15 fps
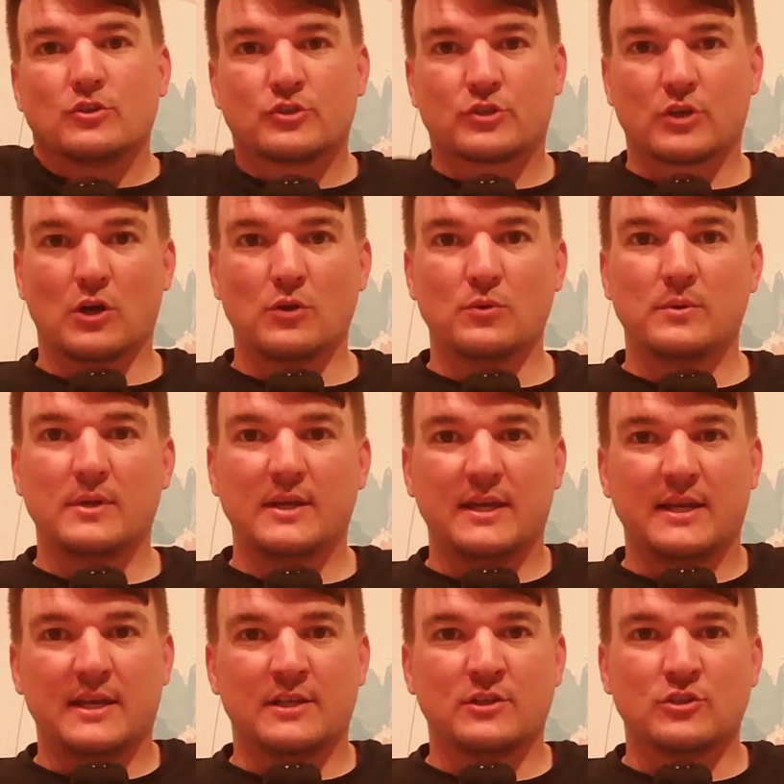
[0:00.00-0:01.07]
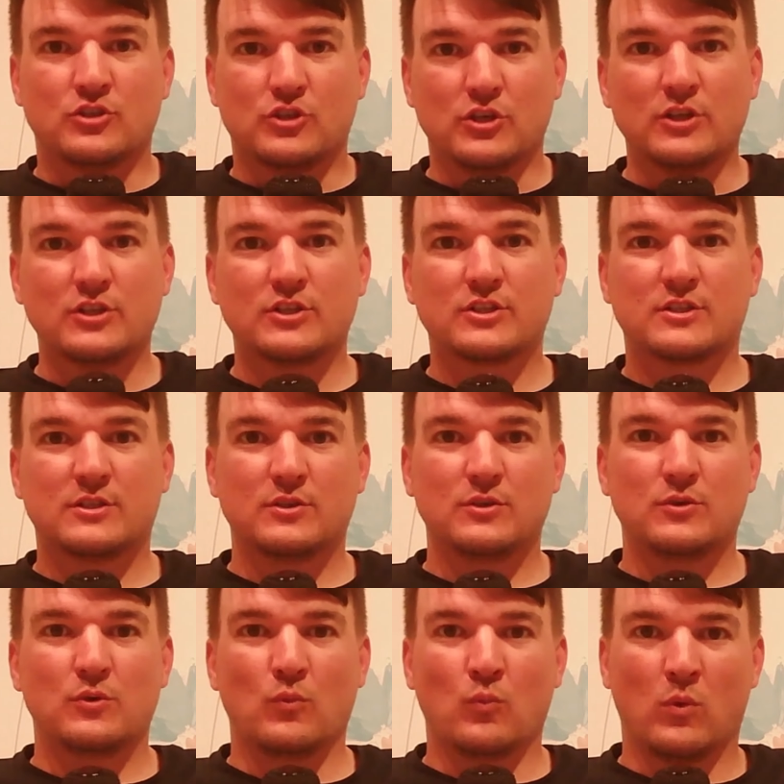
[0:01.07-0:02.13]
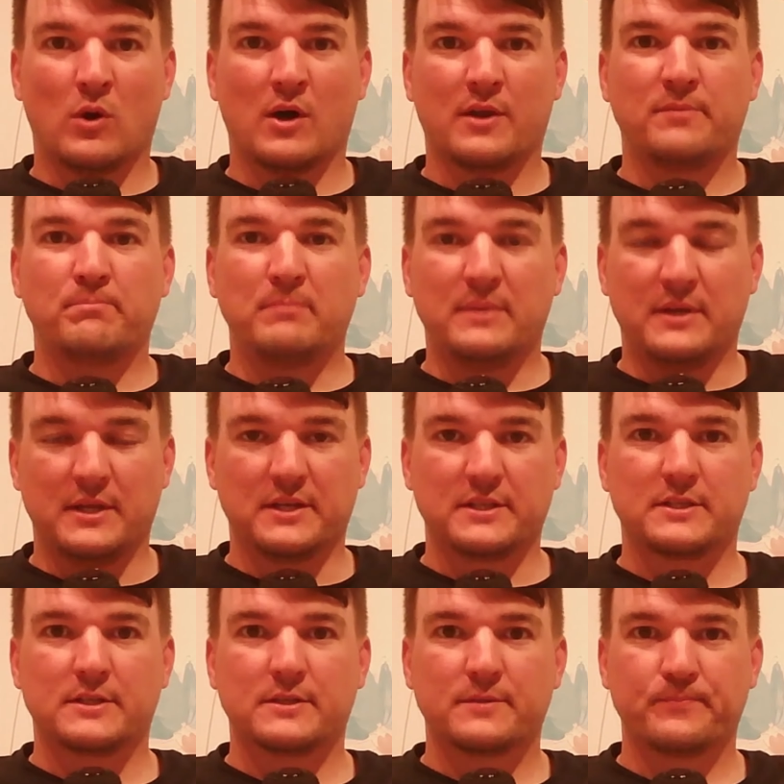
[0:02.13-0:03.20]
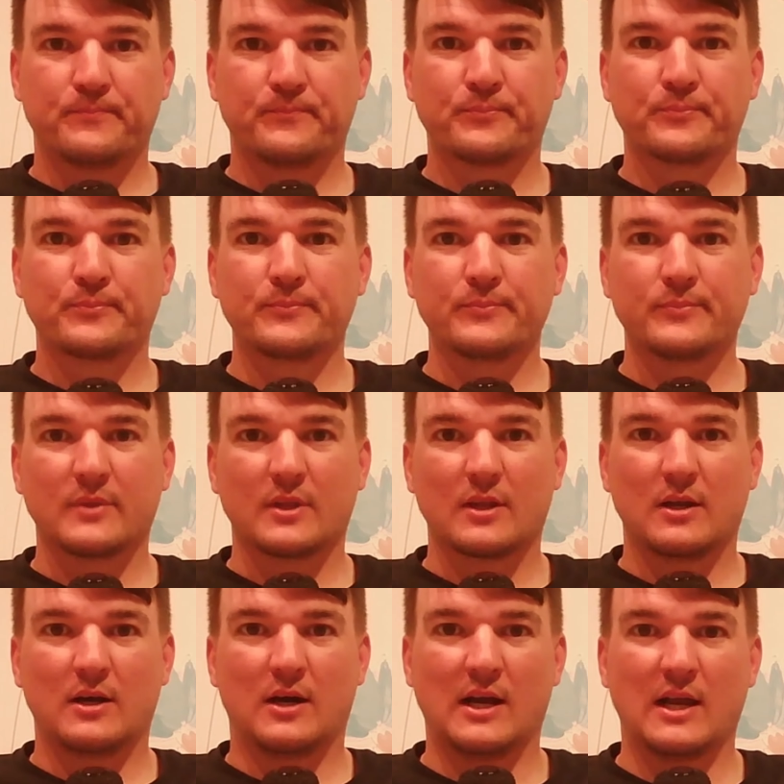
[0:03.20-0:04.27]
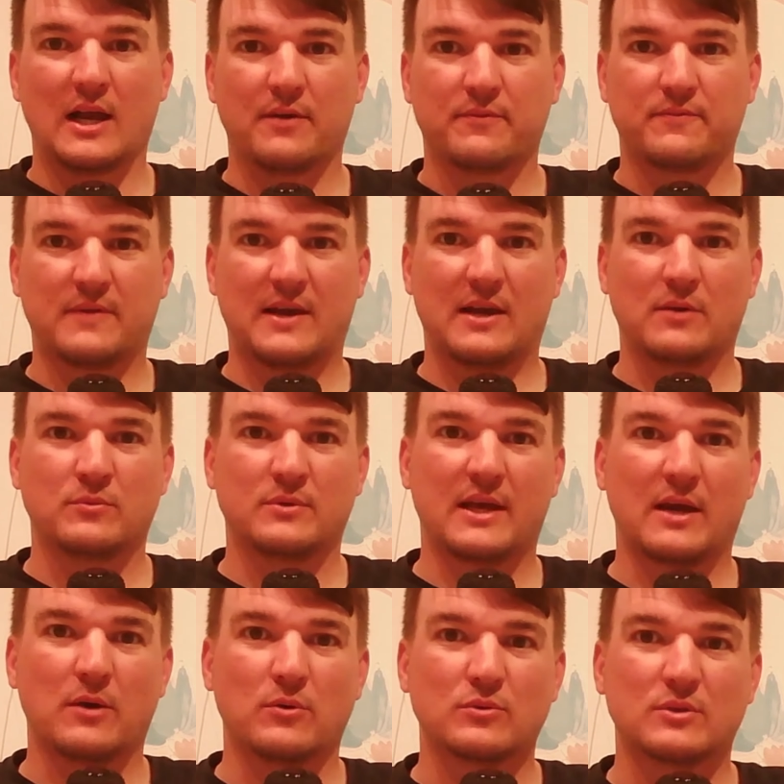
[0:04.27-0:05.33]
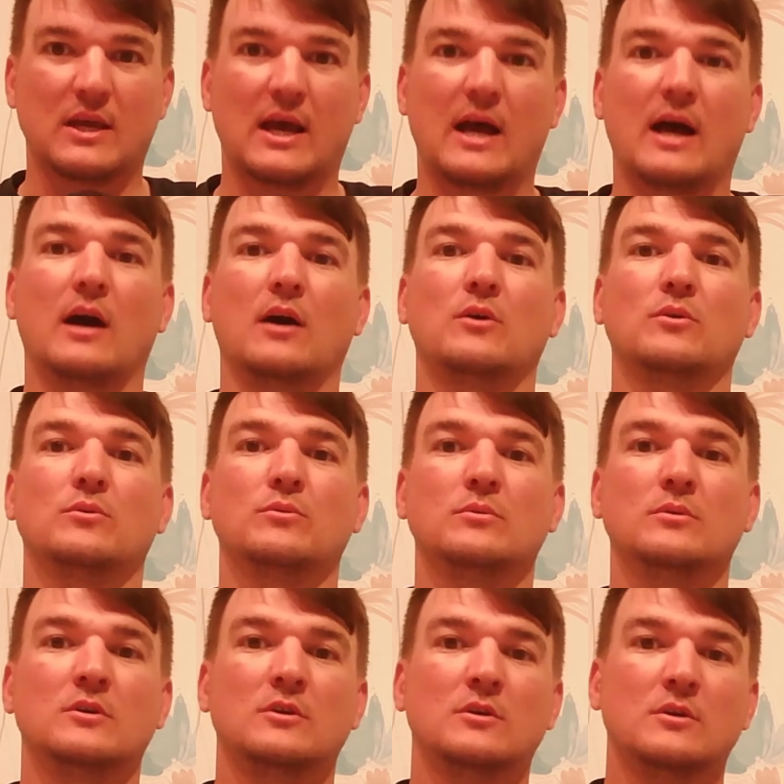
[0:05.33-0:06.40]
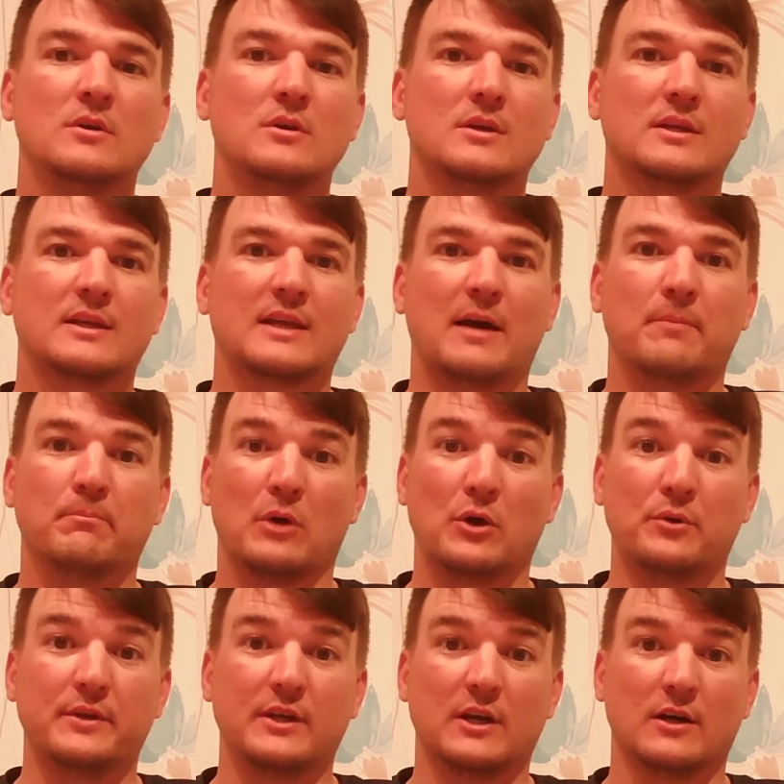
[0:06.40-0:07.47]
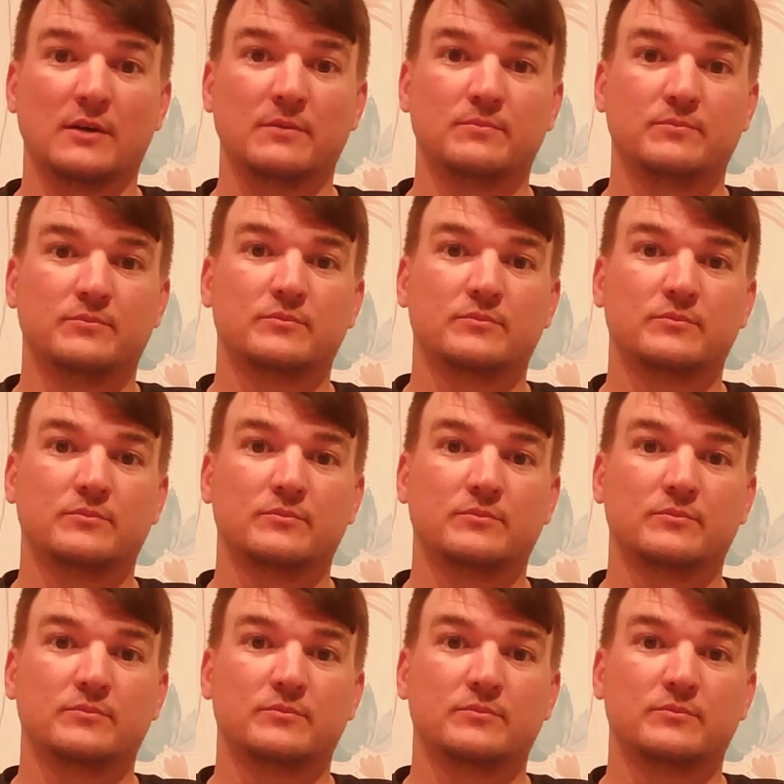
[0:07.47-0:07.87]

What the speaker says: so in just 1 minute, I have found out how Cambodia